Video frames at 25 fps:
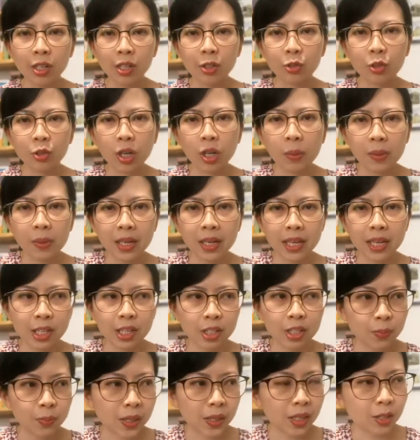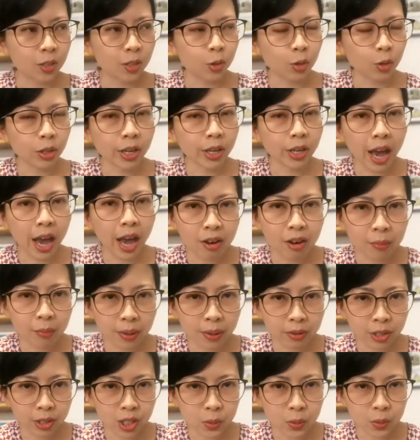Normally, it's because you care about
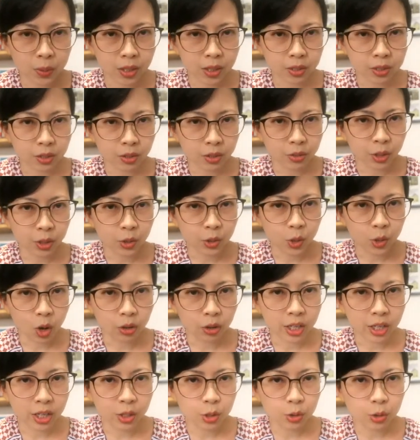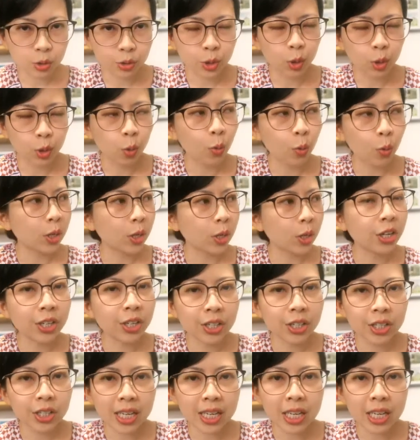this person you're talking to. You don't want to
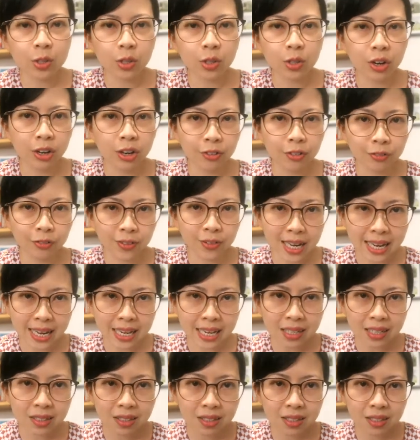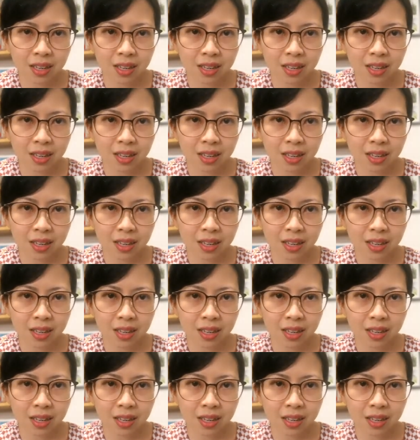hurt his or her feelings.